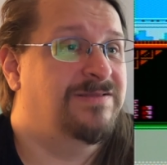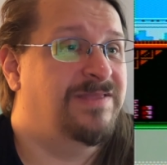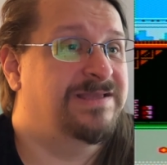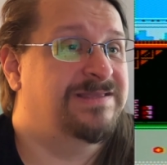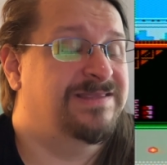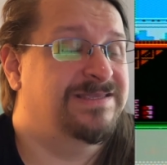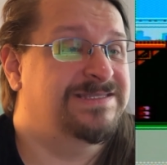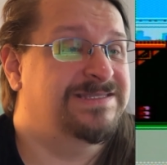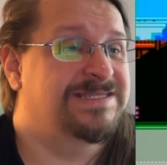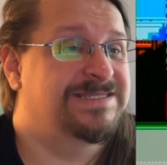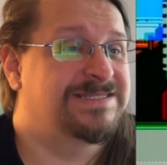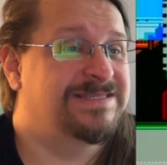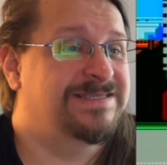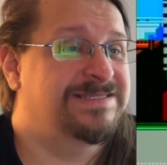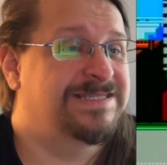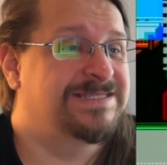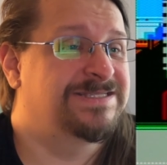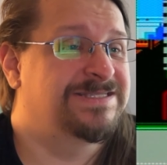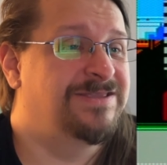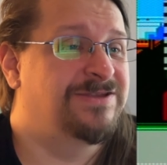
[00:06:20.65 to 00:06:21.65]
Like this is
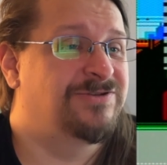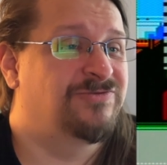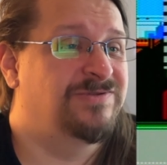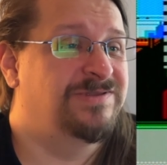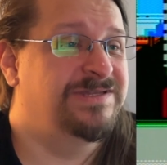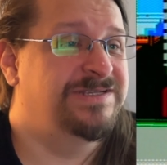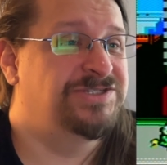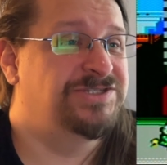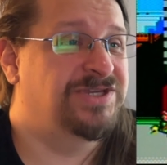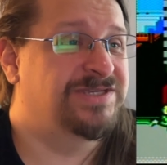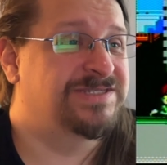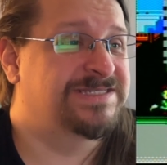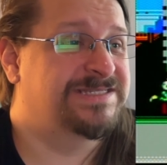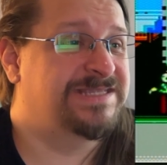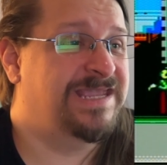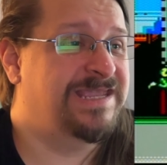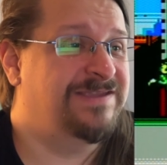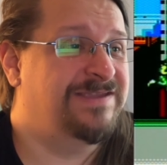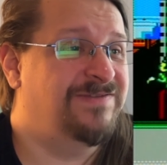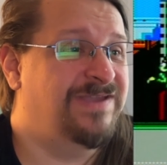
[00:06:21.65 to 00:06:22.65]
this is literally
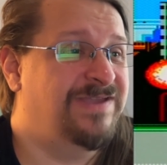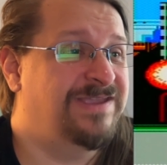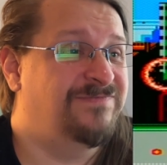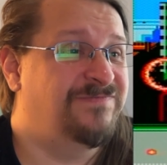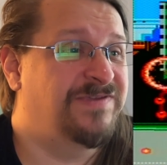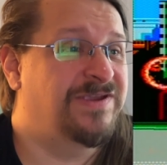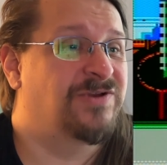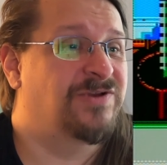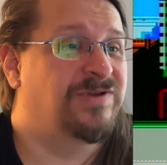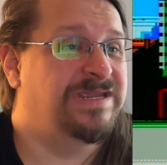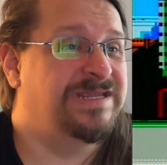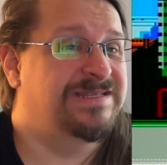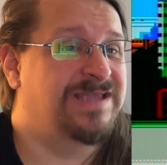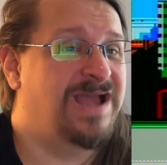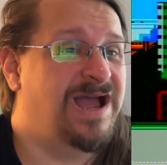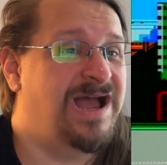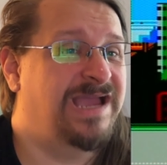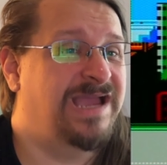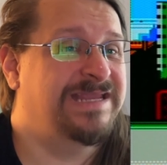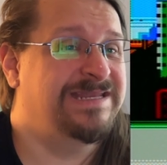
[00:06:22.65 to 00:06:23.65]
just a, a very
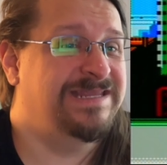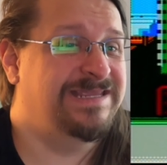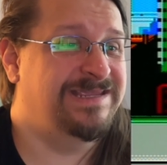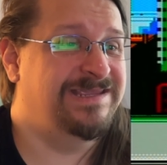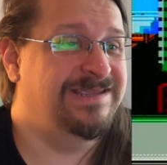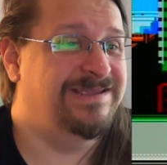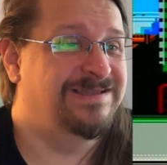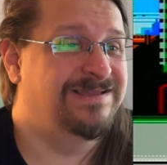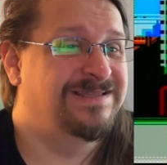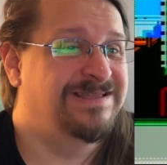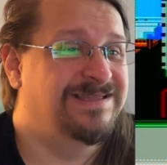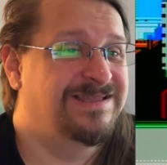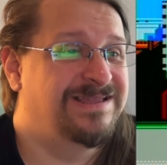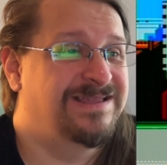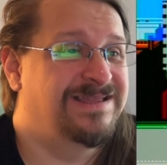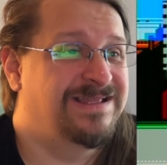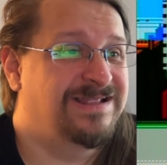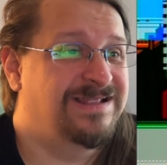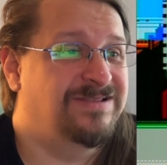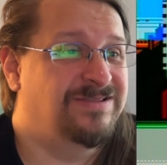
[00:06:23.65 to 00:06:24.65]
tiny
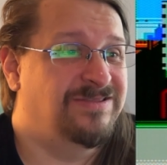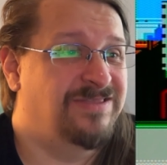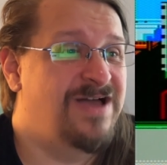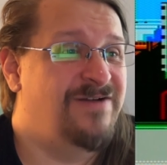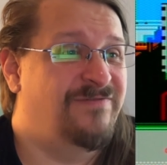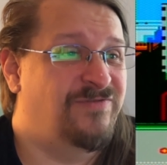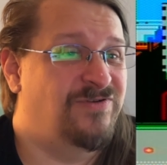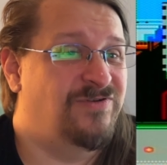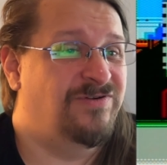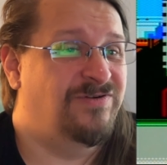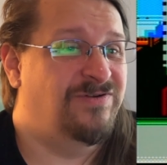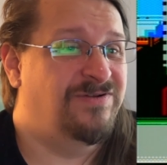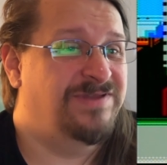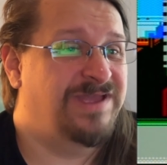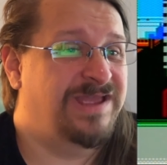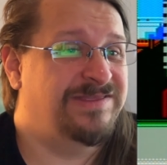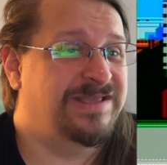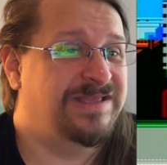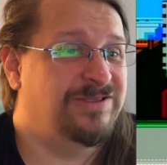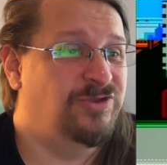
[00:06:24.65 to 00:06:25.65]
level
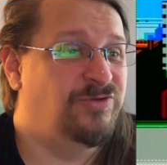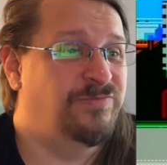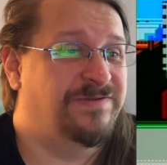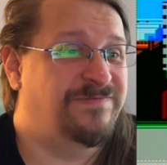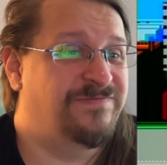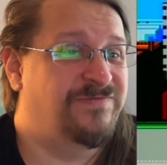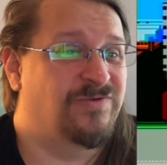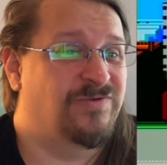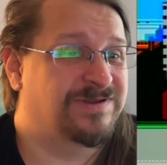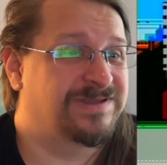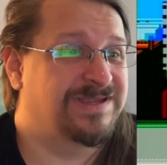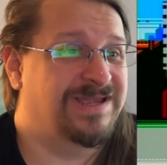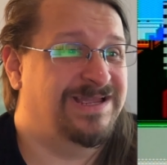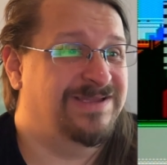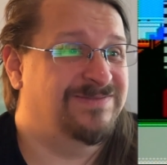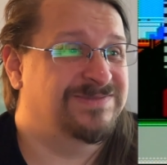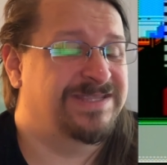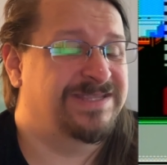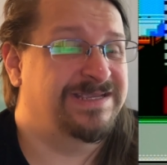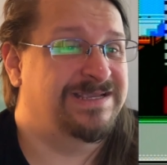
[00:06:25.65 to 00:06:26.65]
and they loop it four
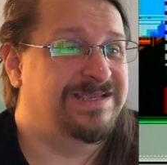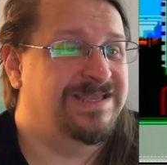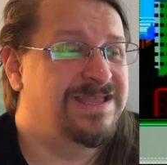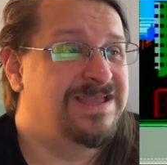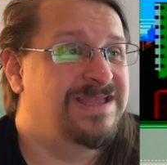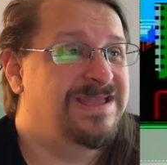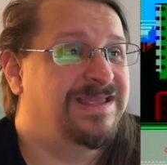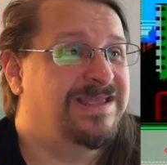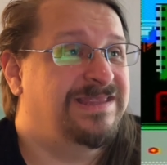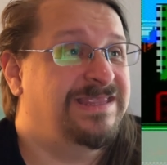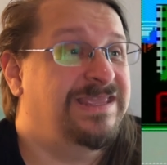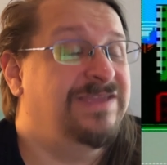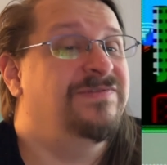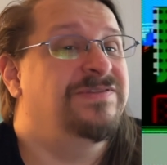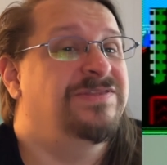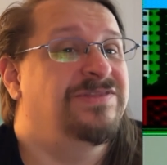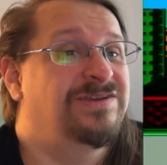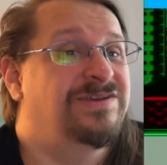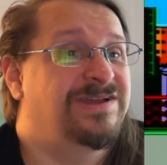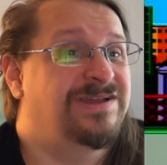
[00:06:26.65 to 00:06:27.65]
times. Like
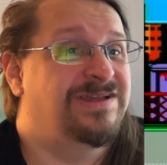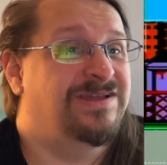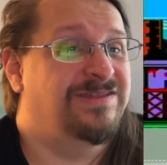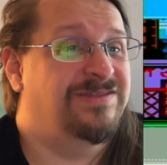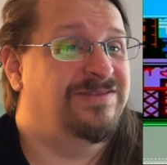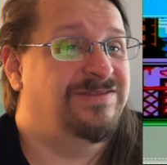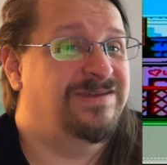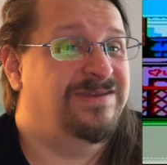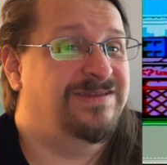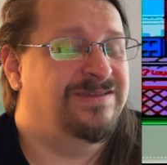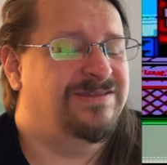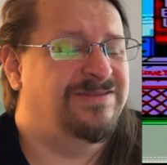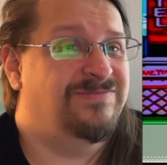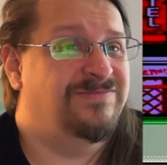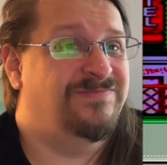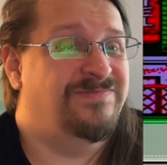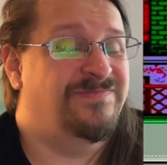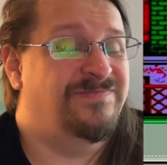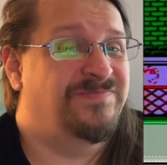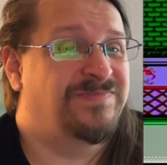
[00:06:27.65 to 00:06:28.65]
even the
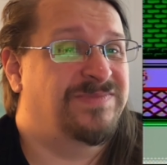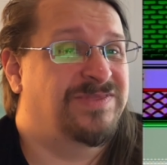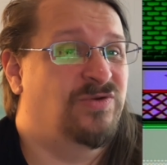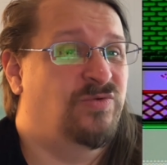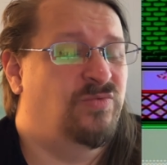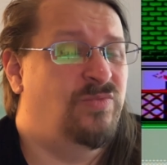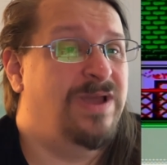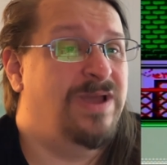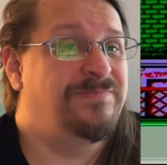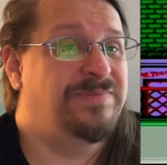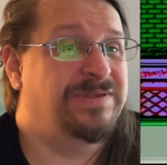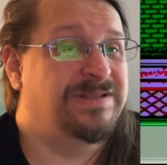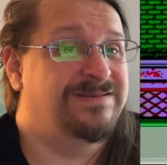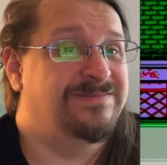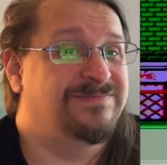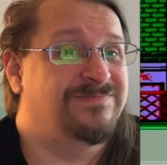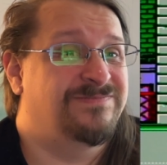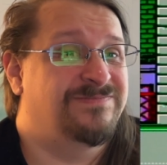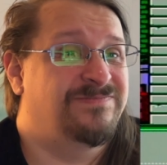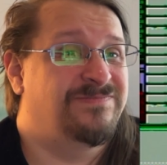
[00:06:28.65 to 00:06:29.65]
the the
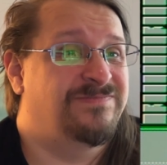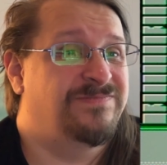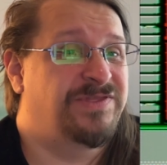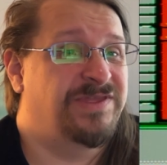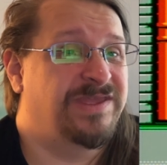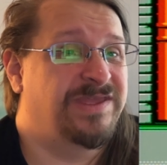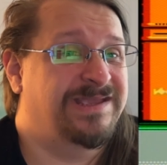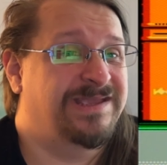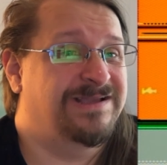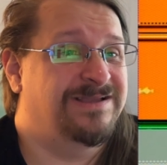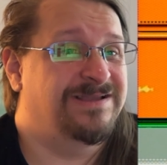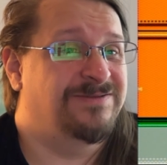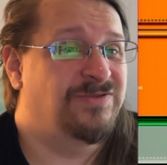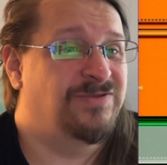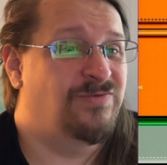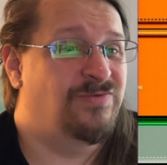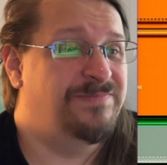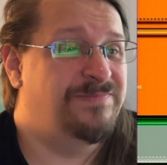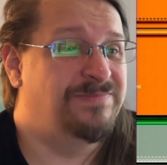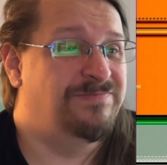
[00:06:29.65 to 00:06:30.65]
weapon thing,
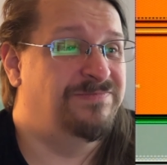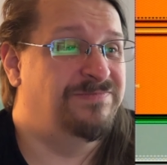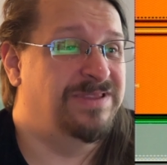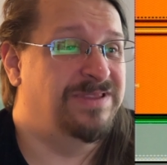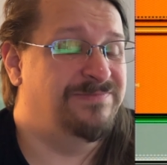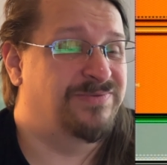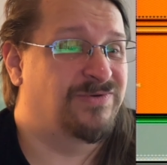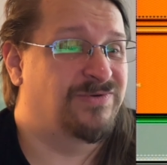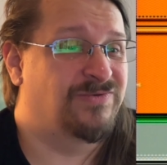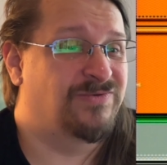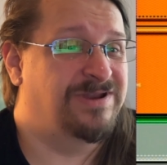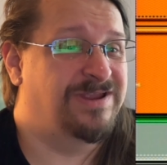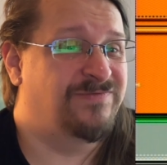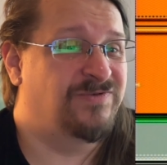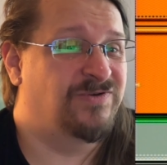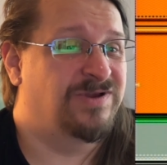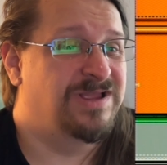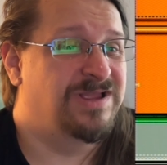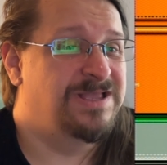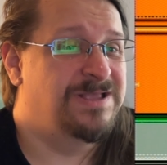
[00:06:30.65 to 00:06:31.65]
the weapon blimp or
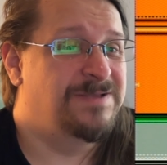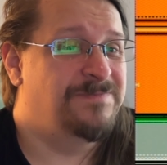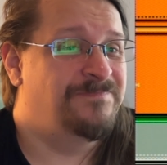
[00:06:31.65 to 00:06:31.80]
whatever,